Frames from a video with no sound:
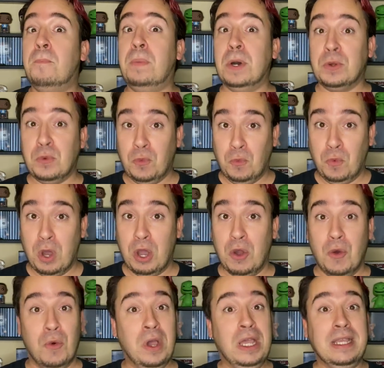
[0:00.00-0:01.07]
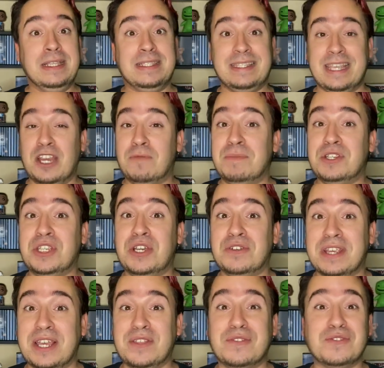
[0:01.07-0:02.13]
But whoa, Sarah Michelle
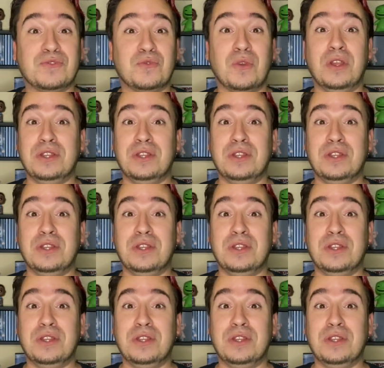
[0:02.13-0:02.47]
Gellar's